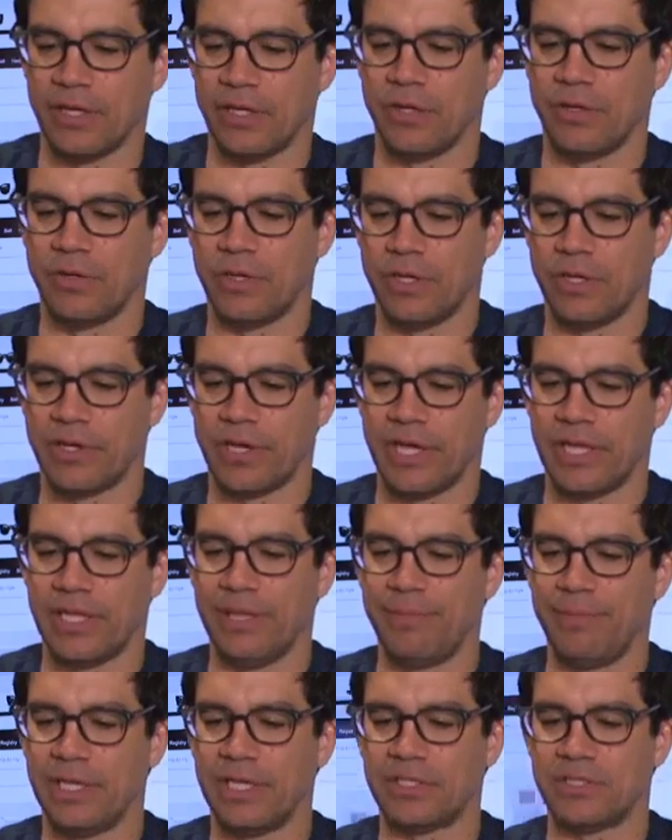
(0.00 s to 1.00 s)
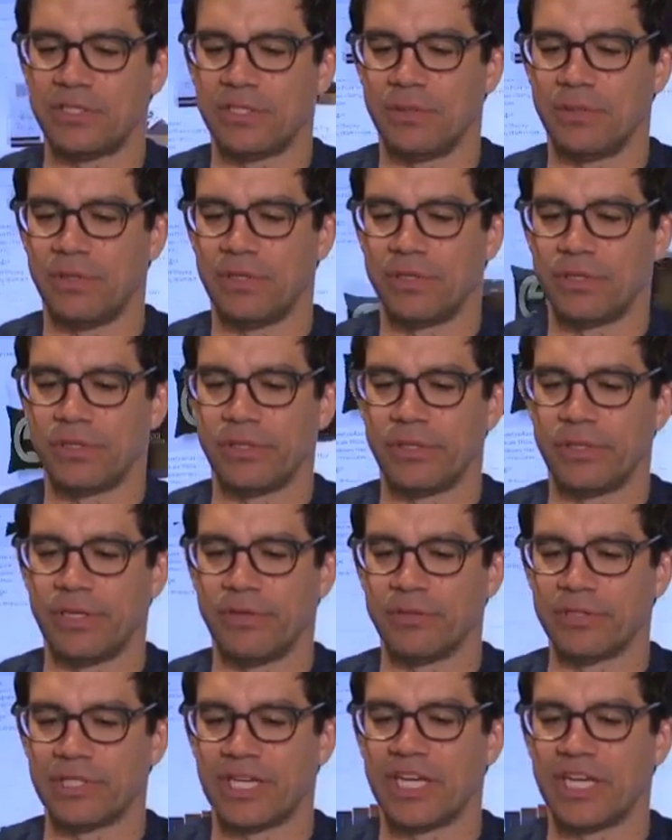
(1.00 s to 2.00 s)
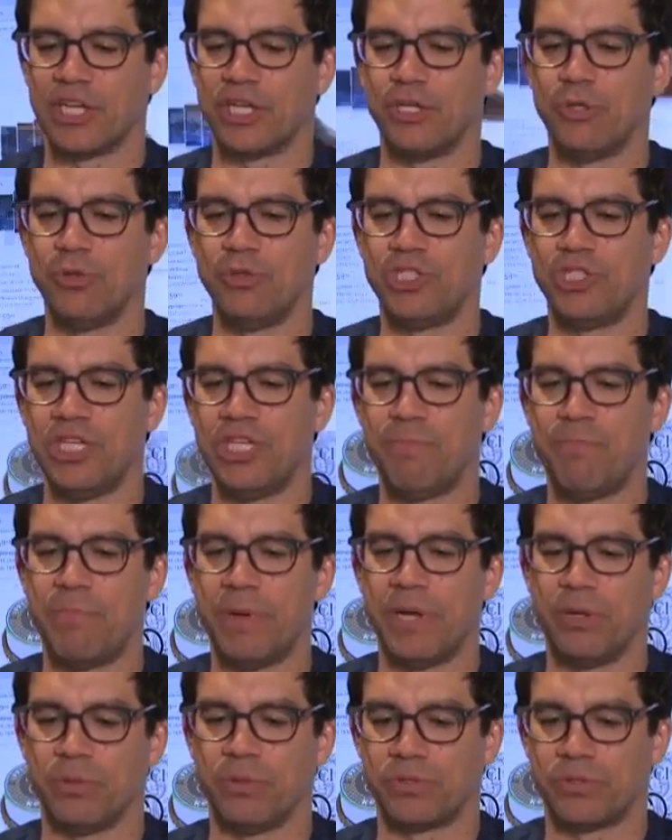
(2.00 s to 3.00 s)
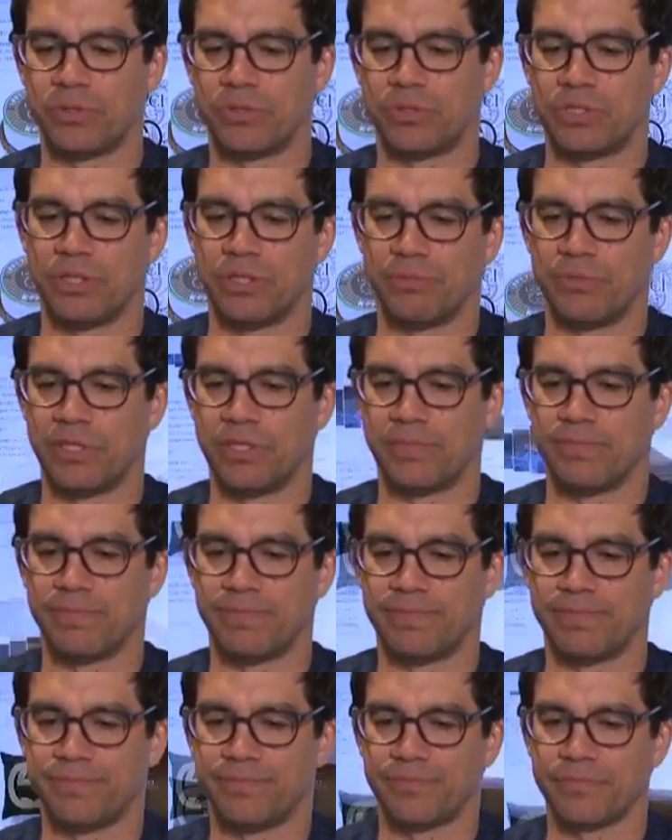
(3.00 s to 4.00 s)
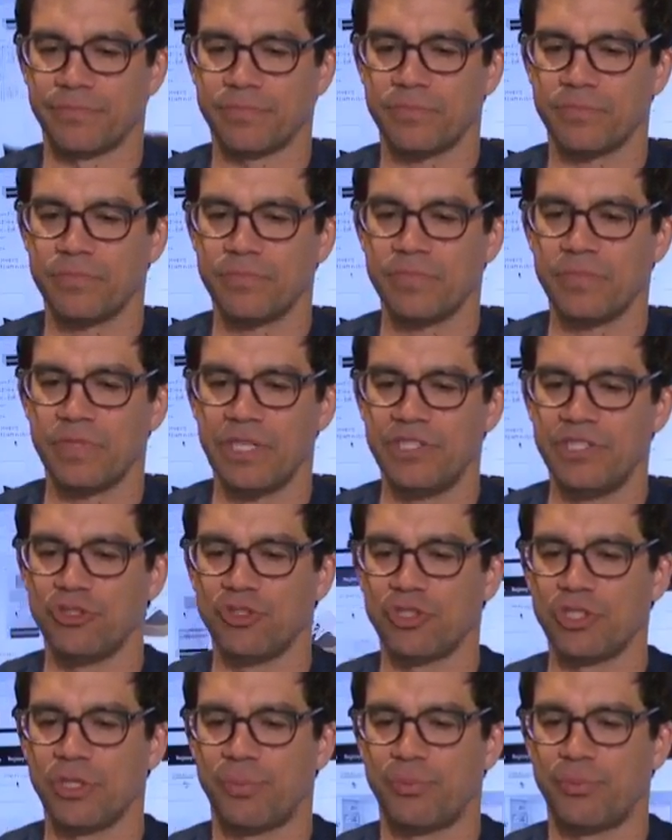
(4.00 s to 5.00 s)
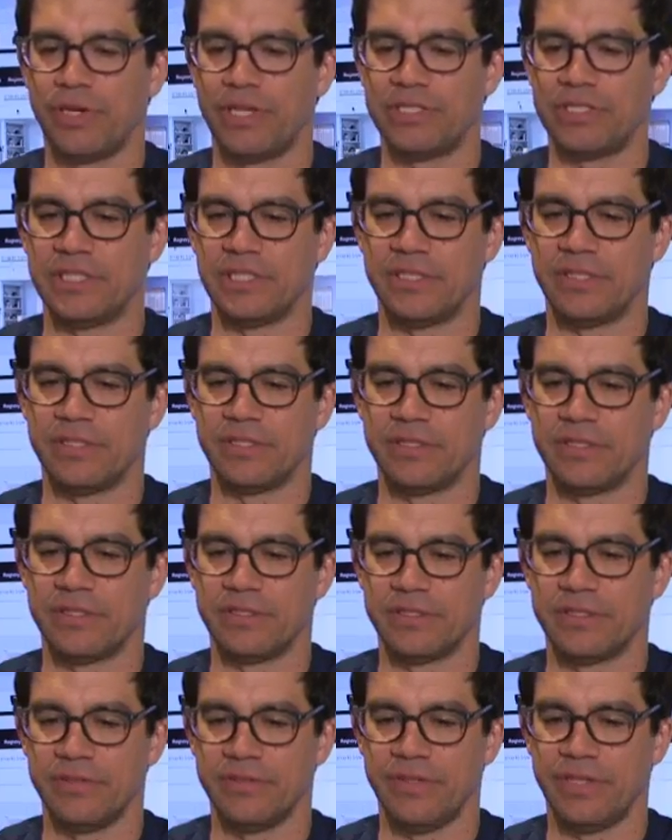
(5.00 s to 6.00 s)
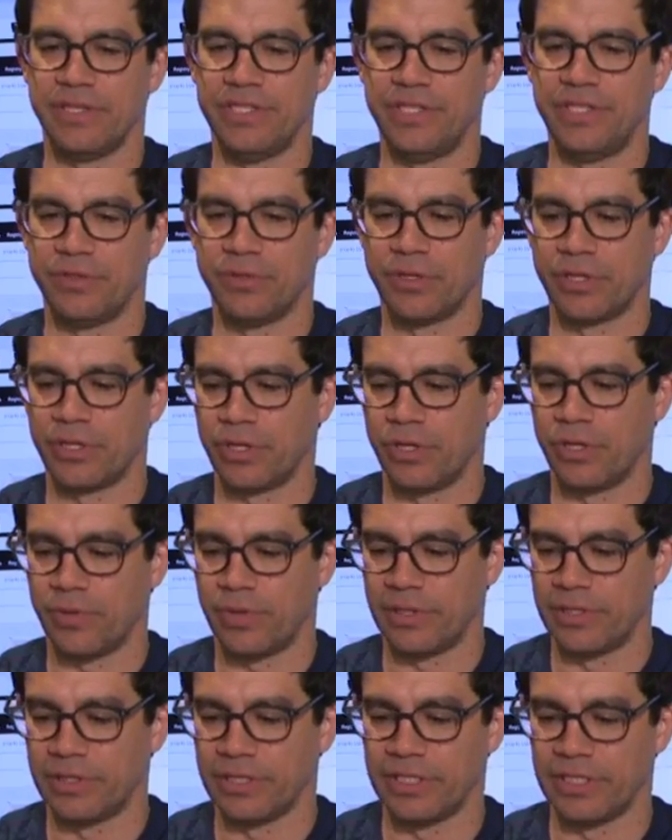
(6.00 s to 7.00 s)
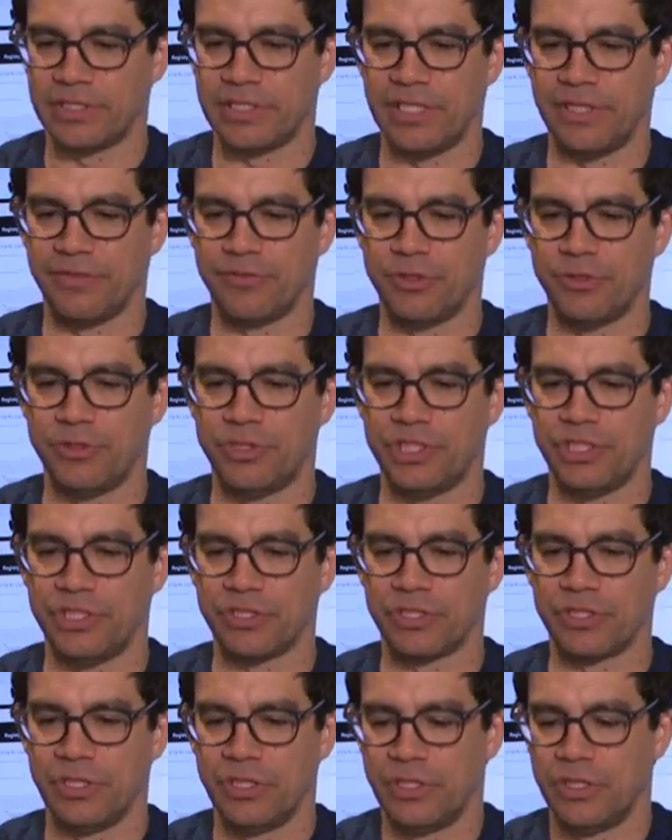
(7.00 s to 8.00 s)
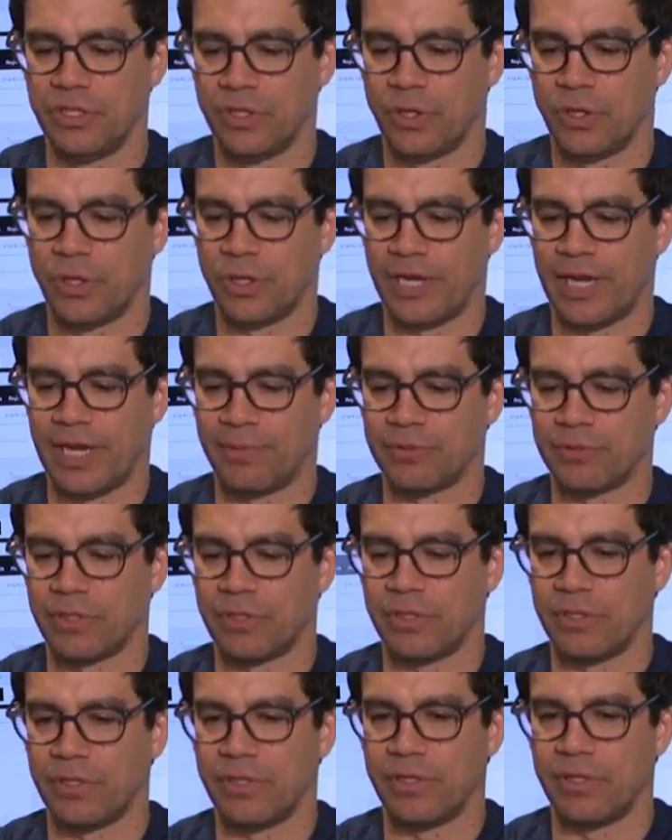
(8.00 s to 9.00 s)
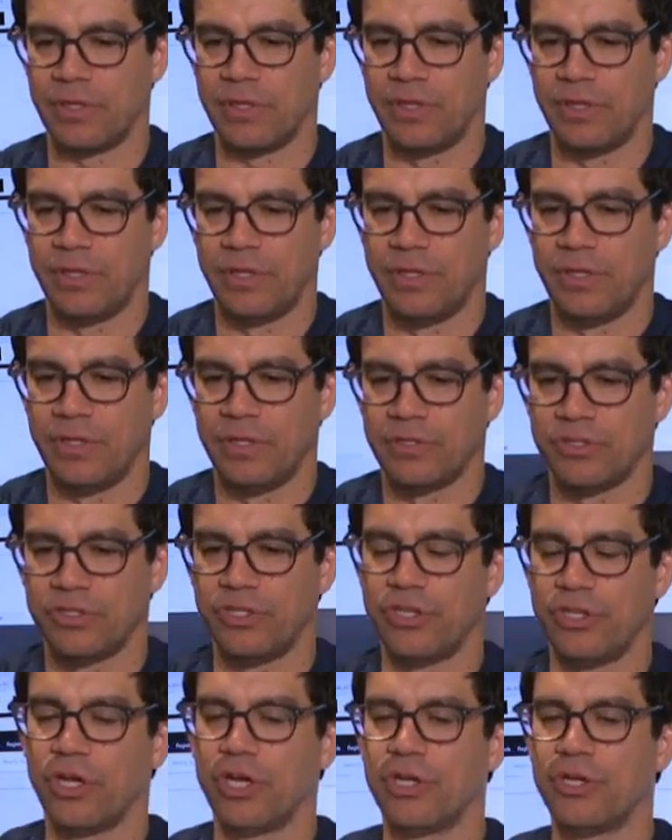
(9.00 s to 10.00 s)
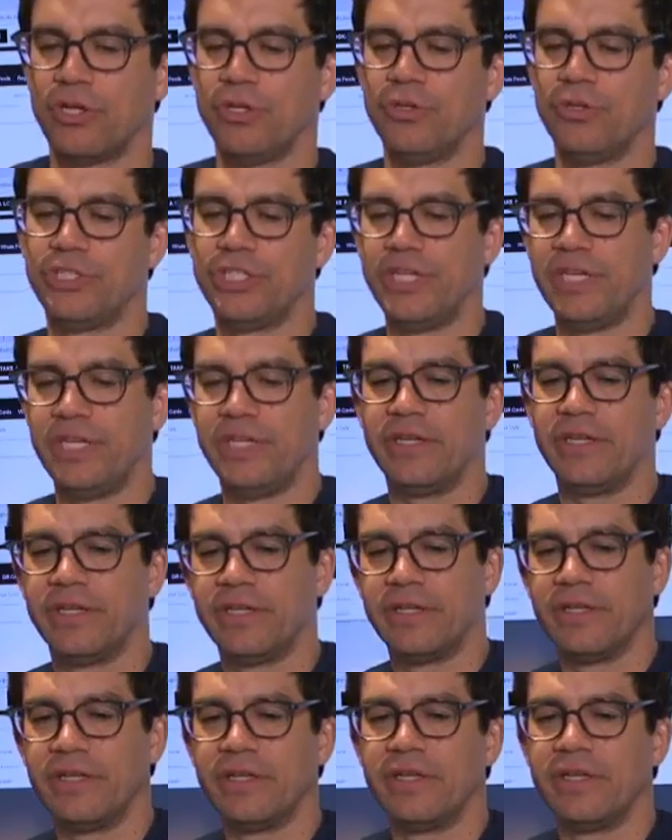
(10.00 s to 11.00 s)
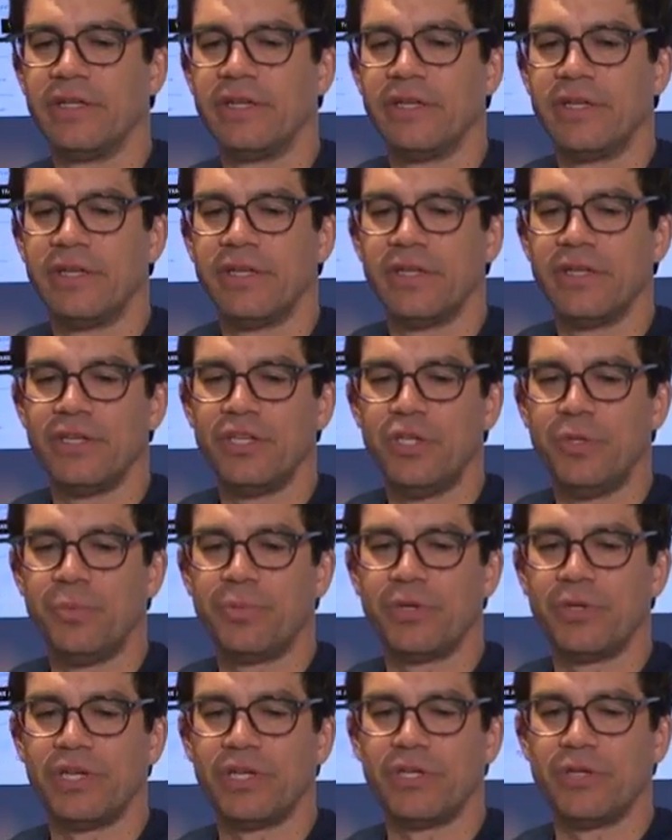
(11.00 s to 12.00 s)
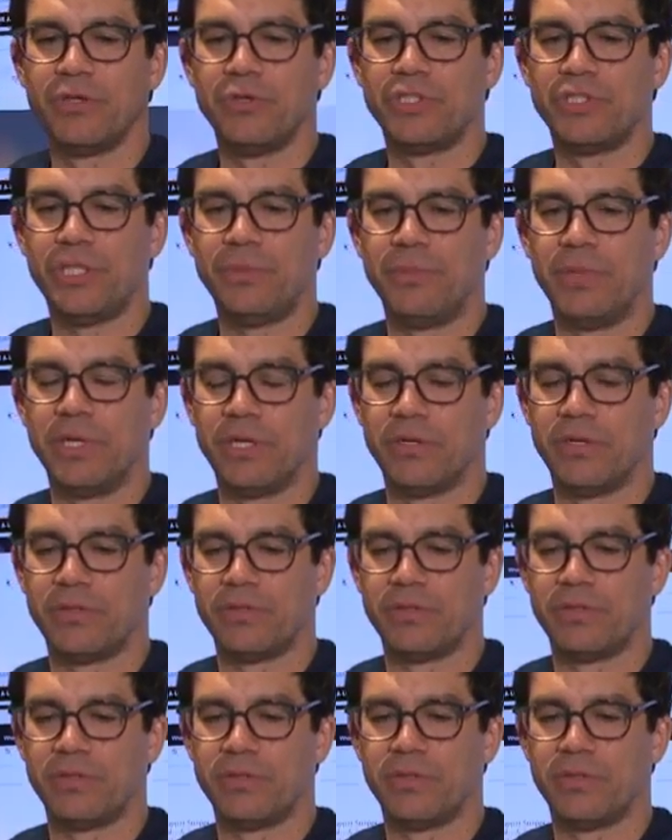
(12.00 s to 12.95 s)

go, okay, let me get some it was like a Gucci belt or something. This was a present a year ago. Let's see if Gucci's on Amazon. So you go to Gucci, you put in Gucci belt,